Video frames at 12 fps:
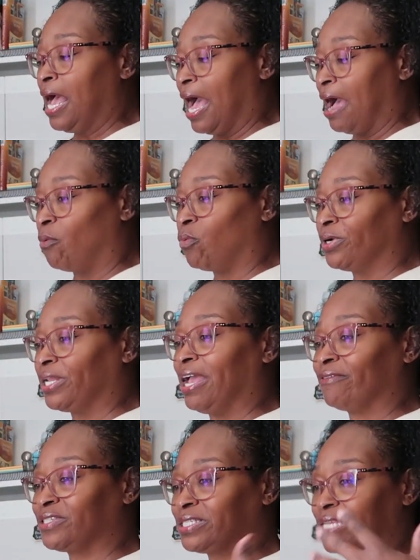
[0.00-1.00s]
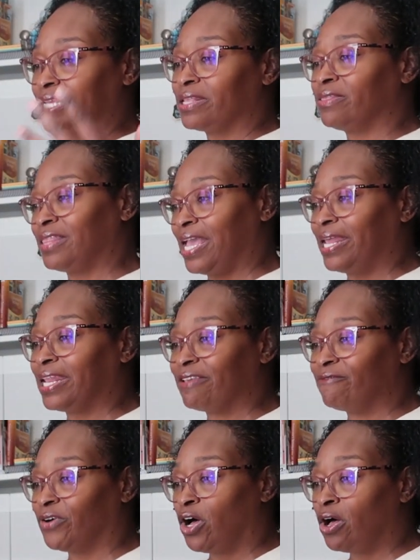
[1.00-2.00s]
I would have seen that
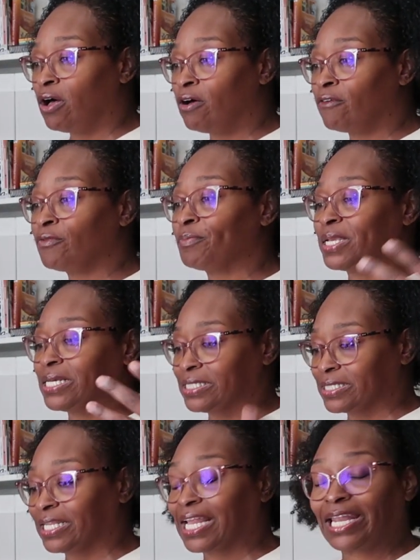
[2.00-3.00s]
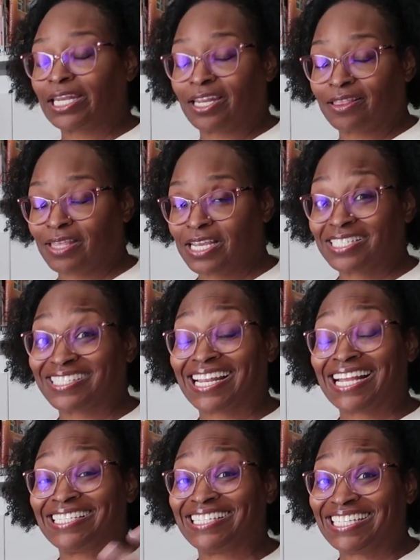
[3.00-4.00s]
evolve, because a lot of the things
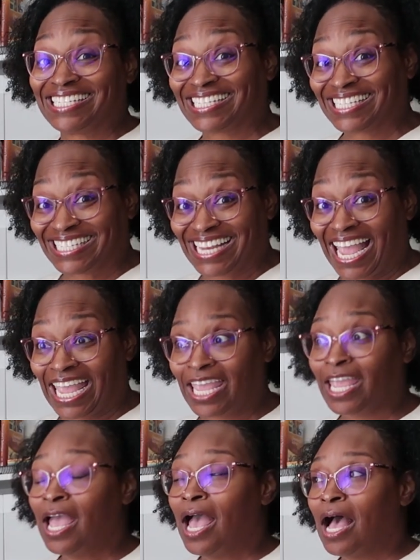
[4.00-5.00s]
that I see today,